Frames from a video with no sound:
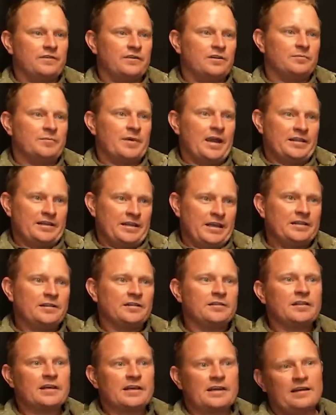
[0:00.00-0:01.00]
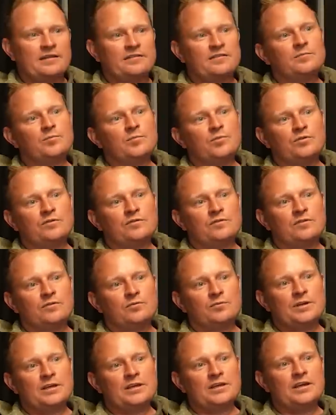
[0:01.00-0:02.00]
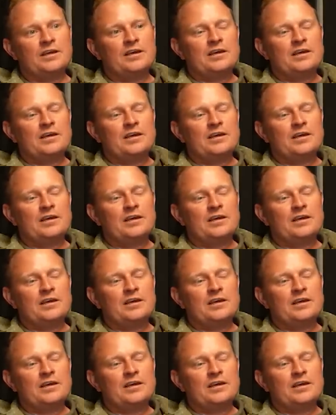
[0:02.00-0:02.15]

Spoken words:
and Rose Anvil, we work together